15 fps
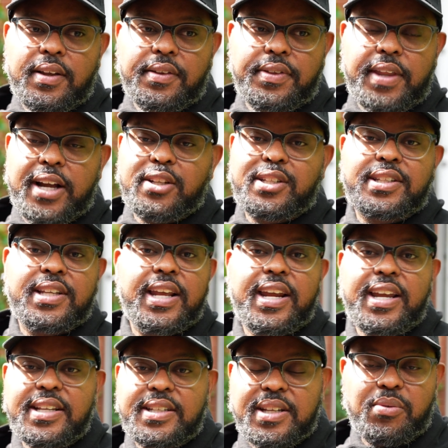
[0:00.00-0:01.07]
Their
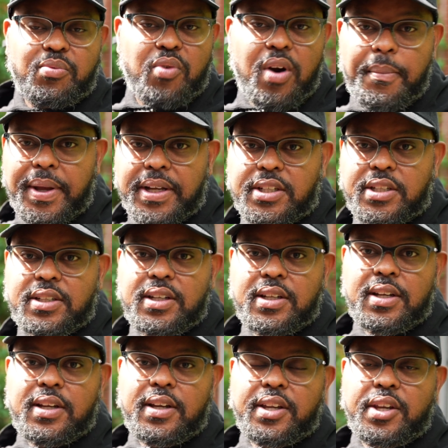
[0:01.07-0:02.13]
city is in rummage.
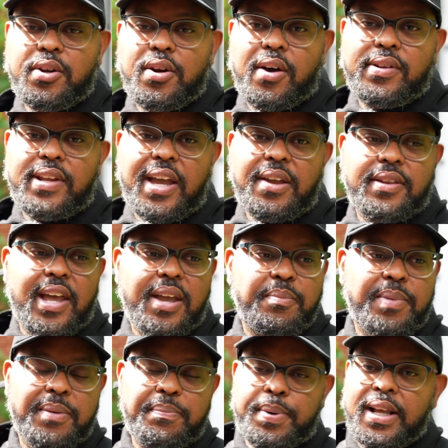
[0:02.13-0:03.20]
You know, they've
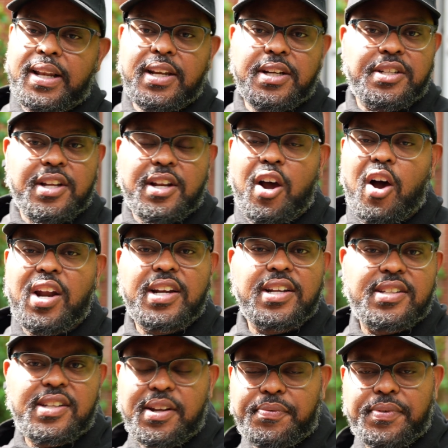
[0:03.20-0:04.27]
been pillaged and all of
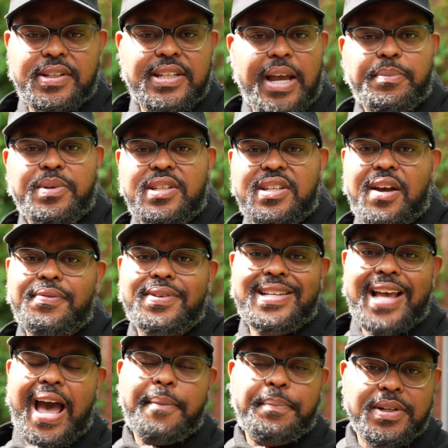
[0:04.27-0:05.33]
this different type of stuff has
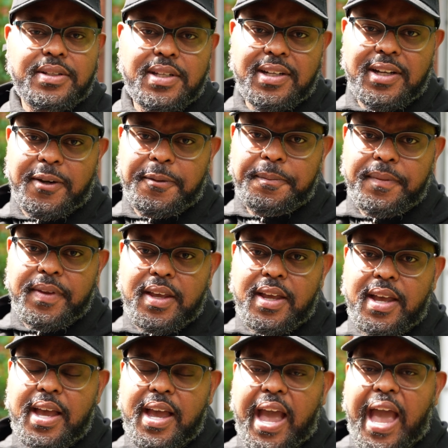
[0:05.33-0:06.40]
happened to them.
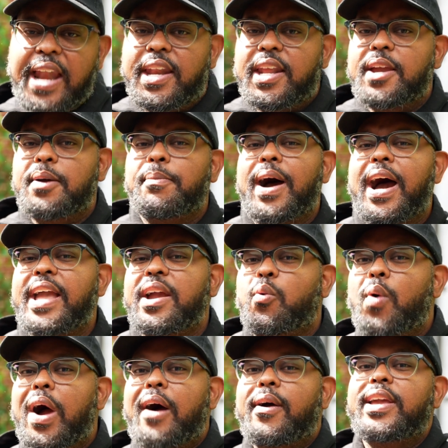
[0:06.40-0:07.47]
And Nehemiah,
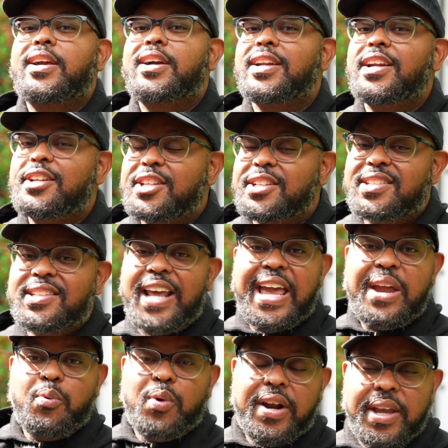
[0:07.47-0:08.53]
while he could have just
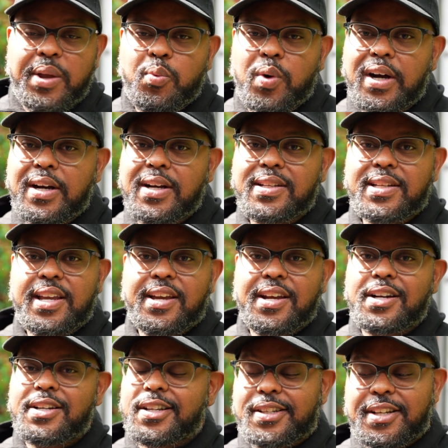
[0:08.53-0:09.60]
stayed where he was, he could
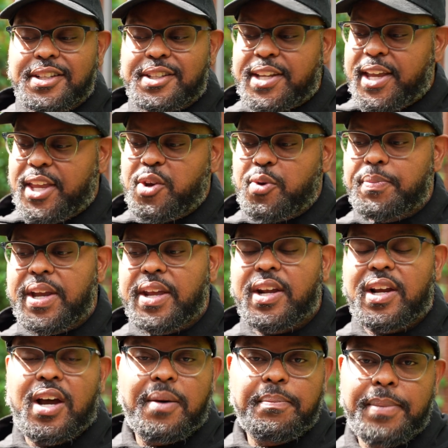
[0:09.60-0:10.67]
have just continued being
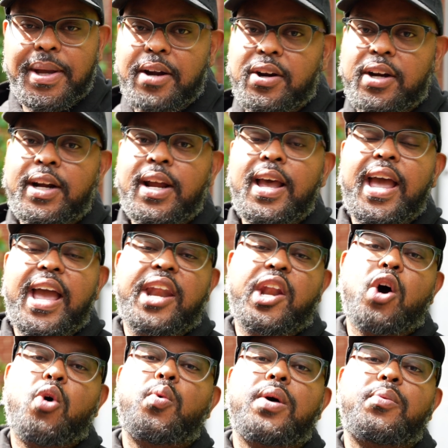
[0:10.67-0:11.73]
a cupbearer and
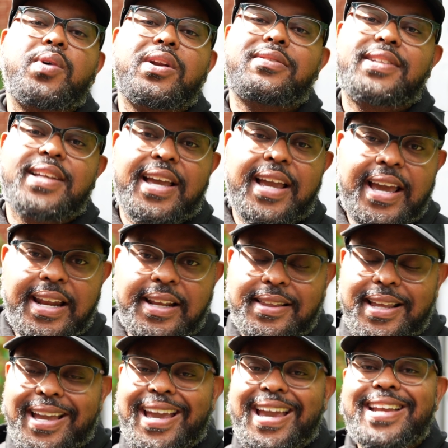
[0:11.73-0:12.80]
no one would have said
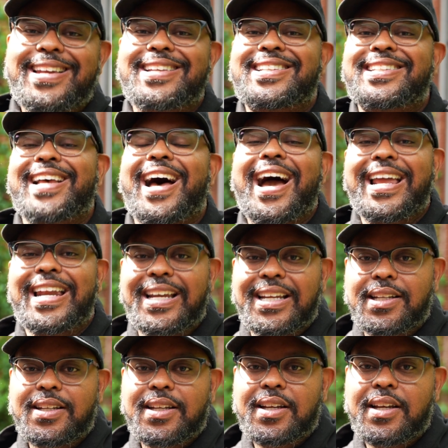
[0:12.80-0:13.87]
anything. He decided,
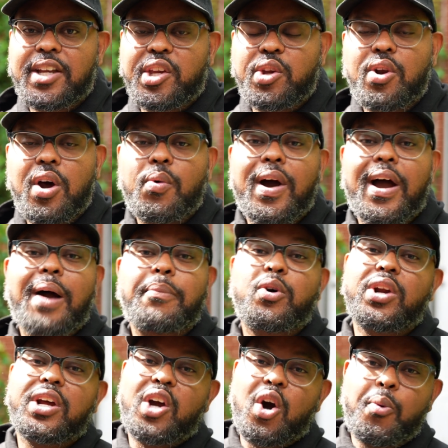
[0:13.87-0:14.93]
you know what, I'm
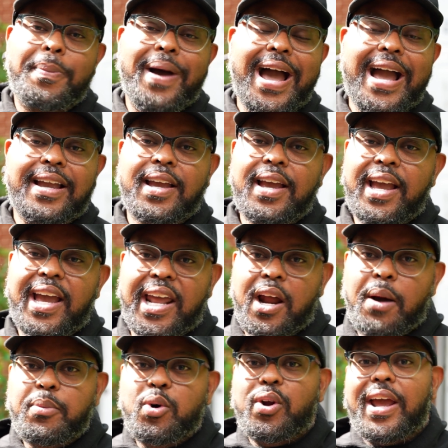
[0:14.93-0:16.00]
going to go back and
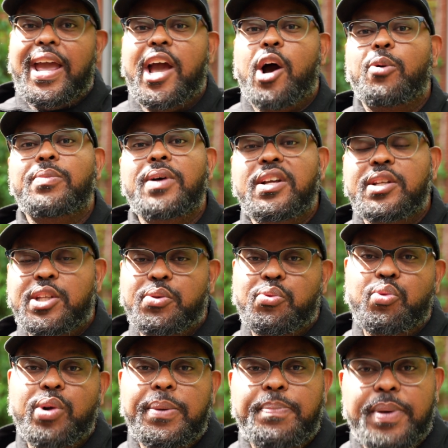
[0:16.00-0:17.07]
I'm going to help to
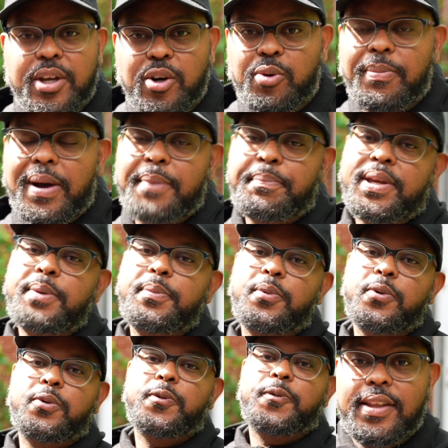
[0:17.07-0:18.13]
rebuild my
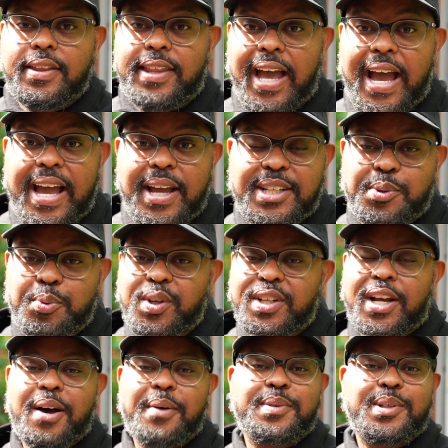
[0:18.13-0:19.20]
people. That's what
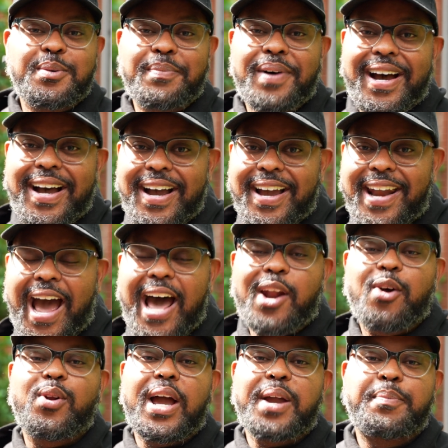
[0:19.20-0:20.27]
comes to mind. I
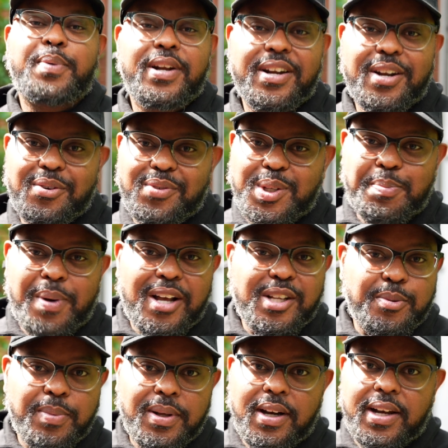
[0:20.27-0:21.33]
don't like putting a
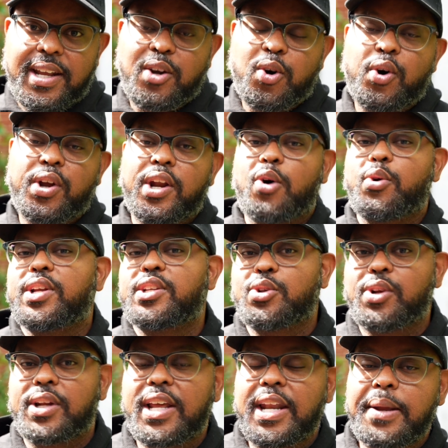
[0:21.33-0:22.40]
responsibility or an onus
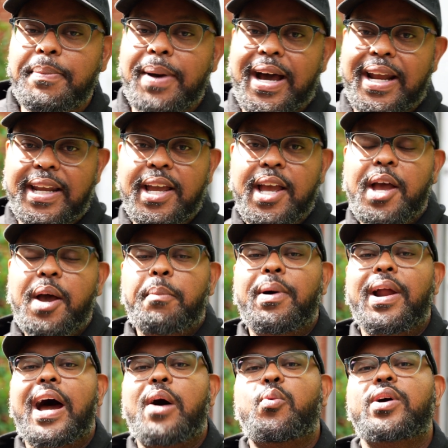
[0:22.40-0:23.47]
on anybody,
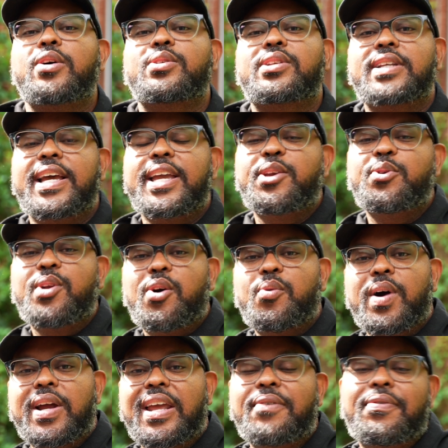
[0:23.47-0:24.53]
but I will say, you know
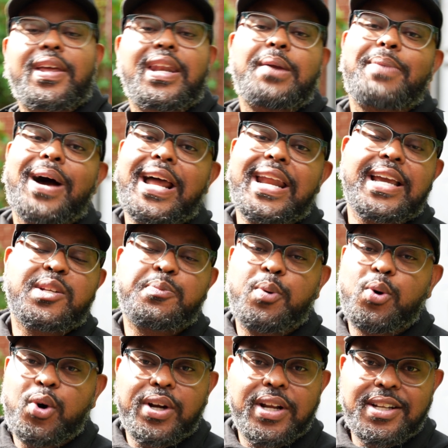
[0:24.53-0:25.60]
what, if anybody has
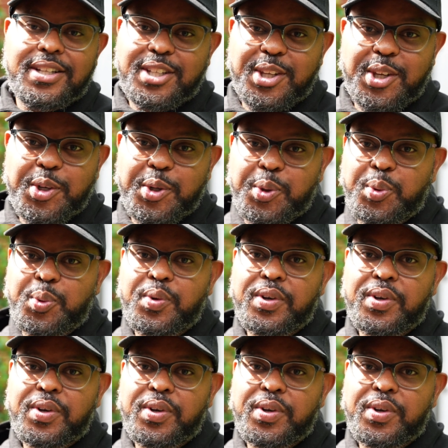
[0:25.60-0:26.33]
poured into you,